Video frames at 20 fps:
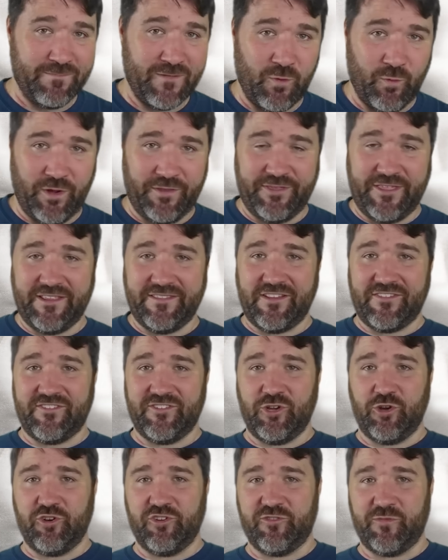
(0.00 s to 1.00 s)
One thing that's
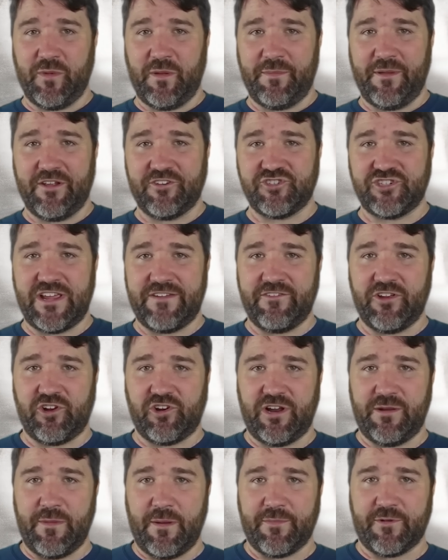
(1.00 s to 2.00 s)
noticeable about shaving
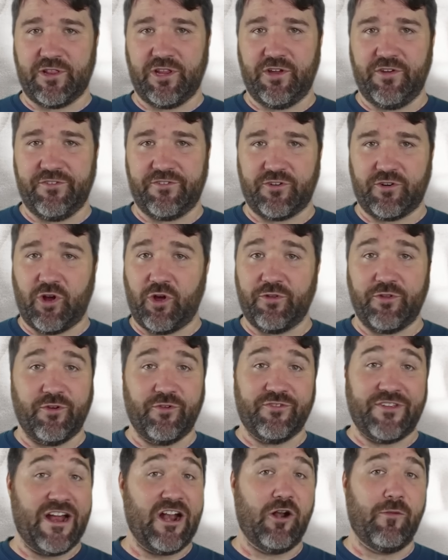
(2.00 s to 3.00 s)
cream up close are all
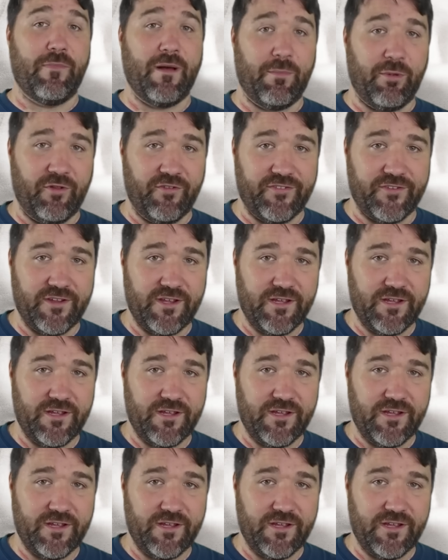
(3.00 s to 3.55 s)
those air bubbles.